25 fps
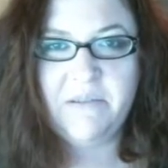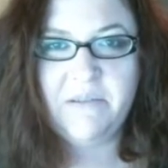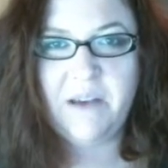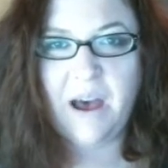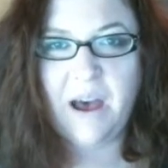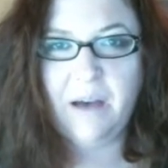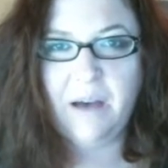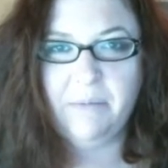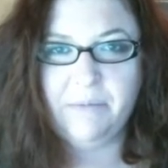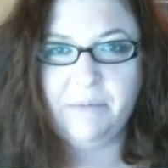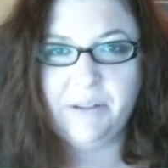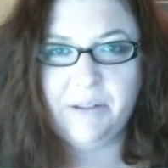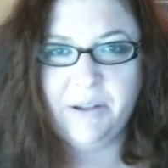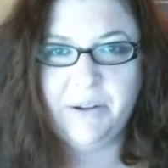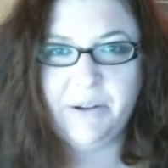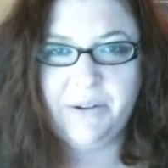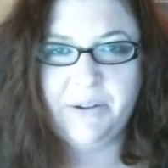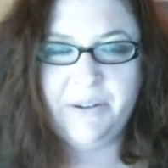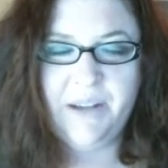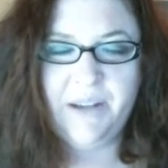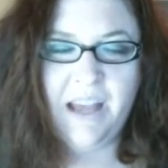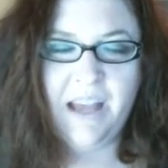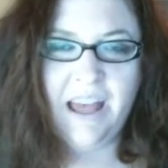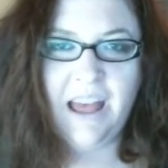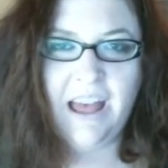
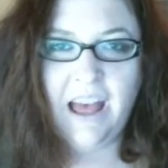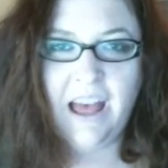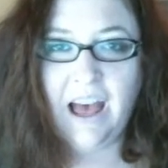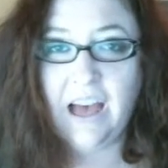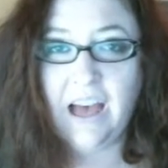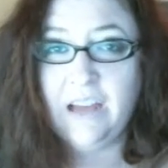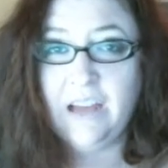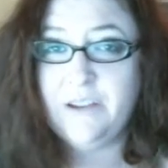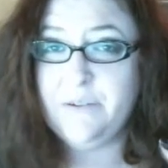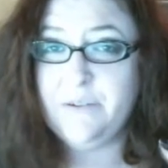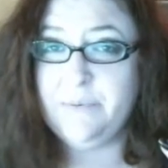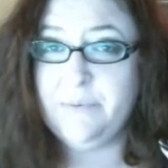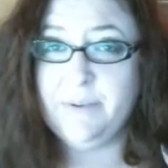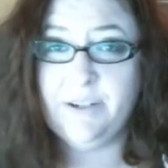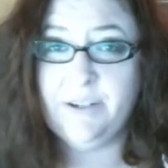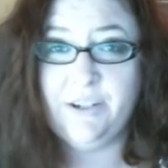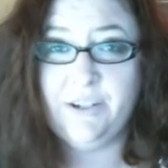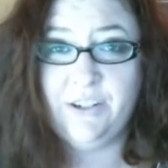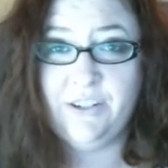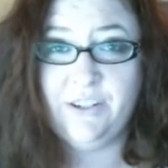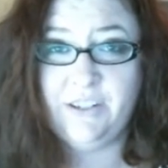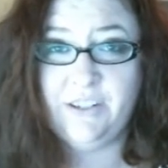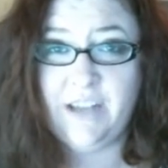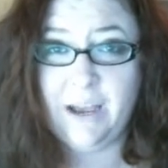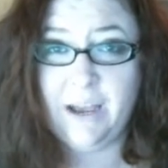upload. I've been
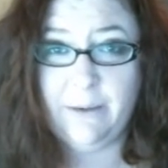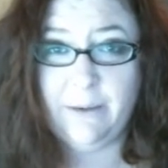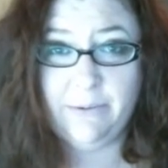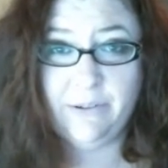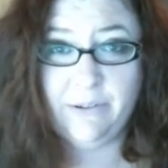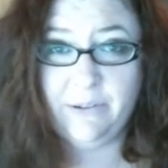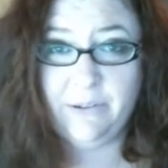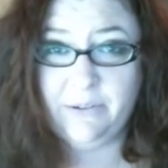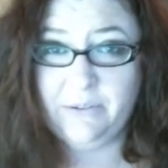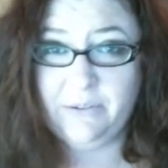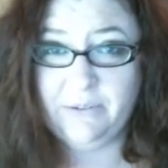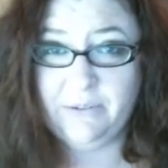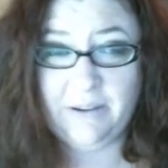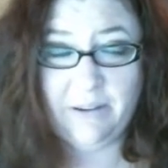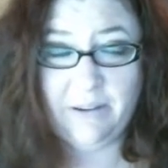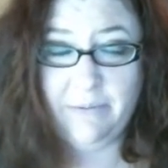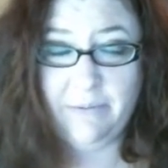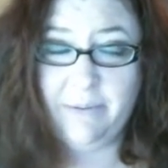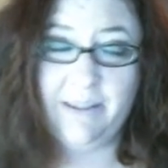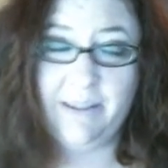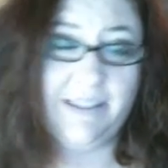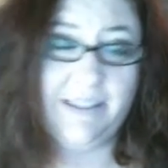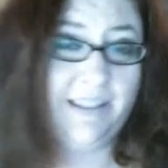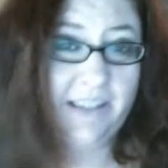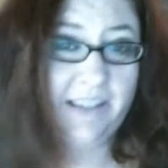just absolute, I've
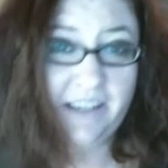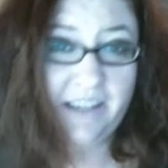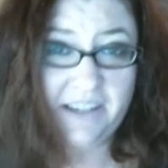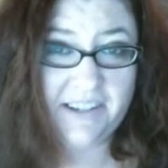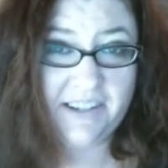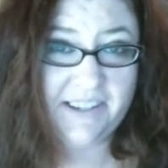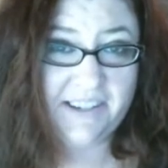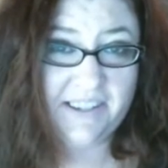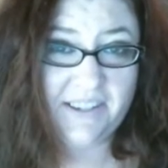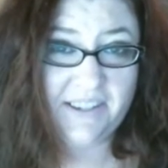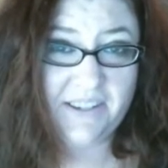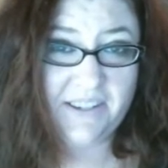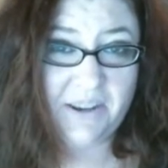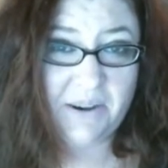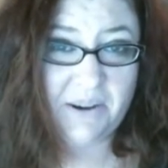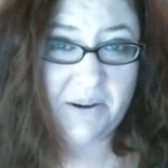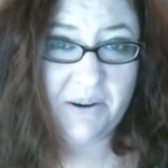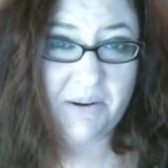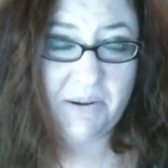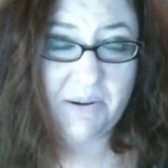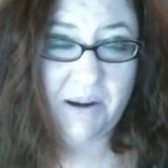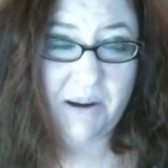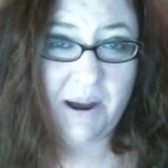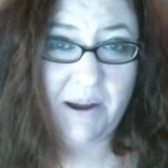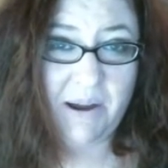been sick,
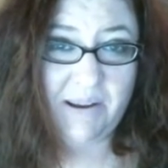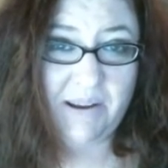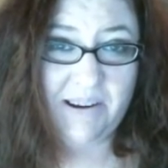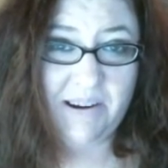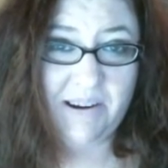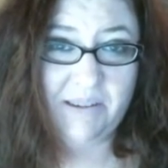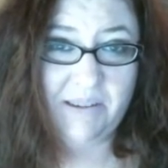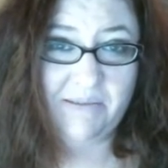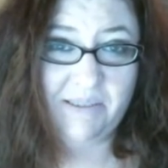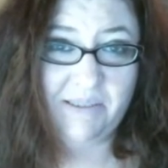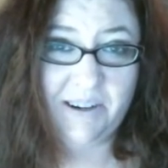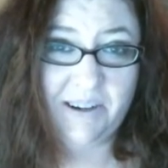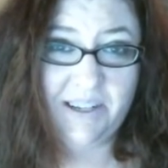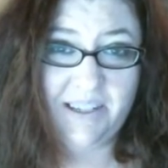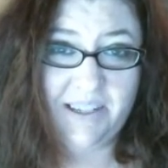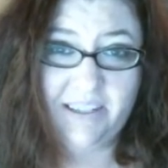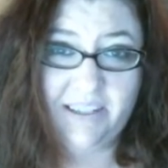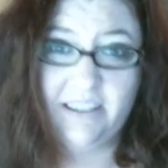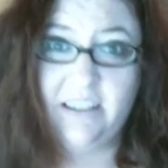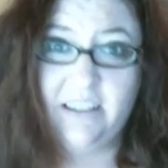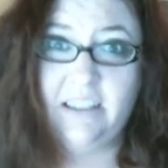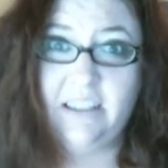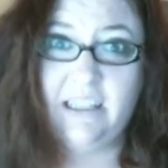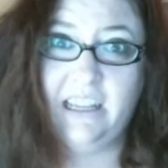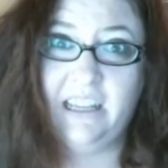so I didn't want to
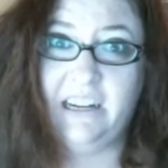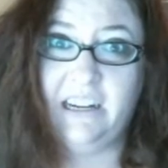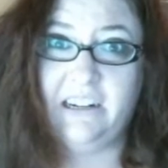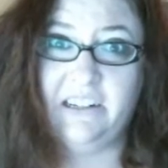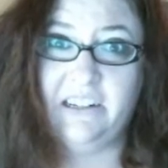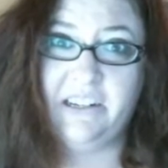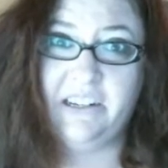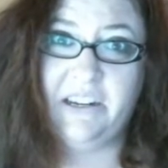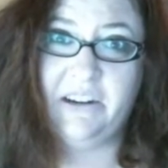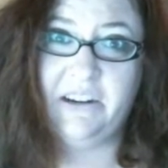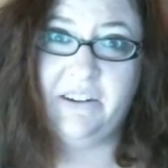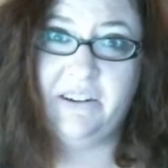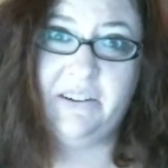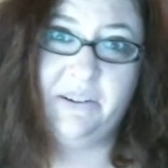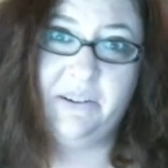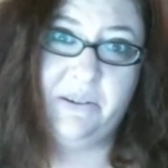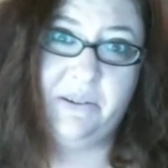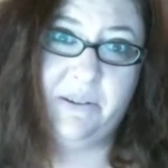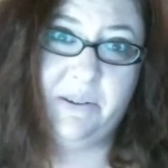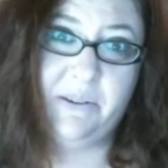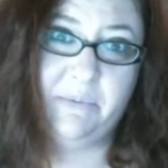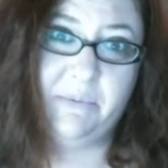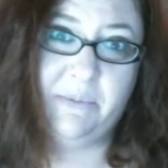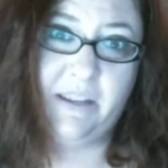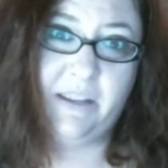get on here and do
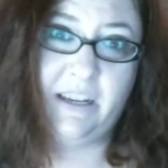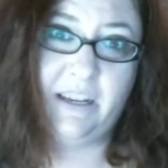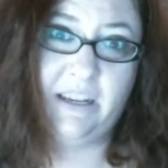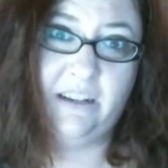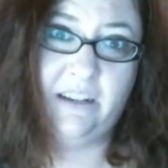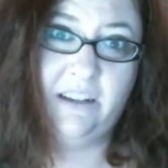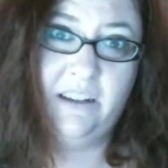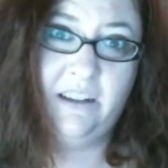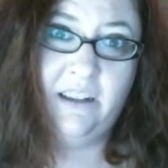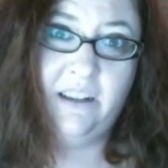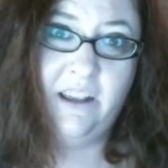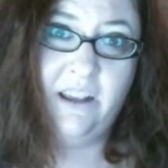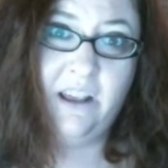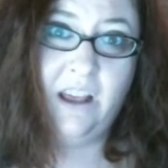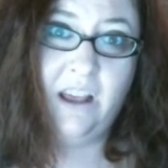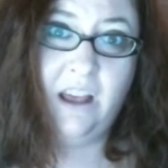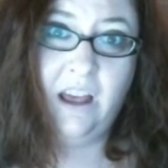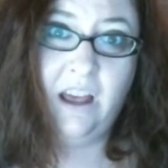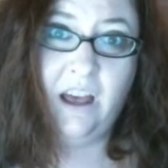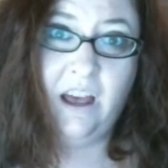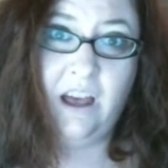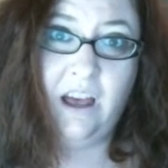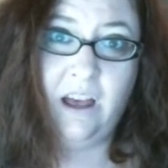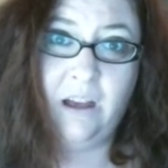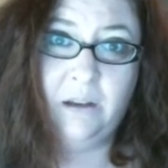something,
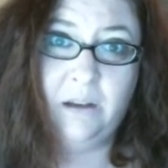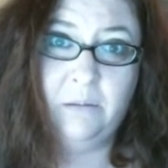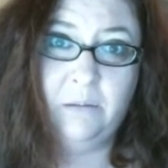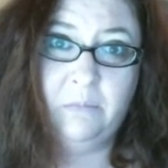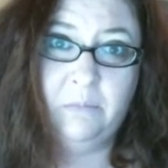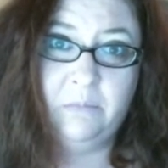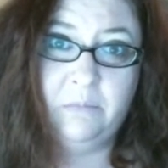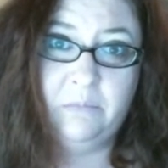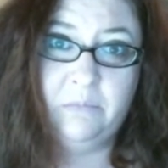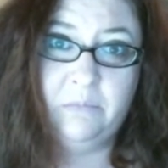um,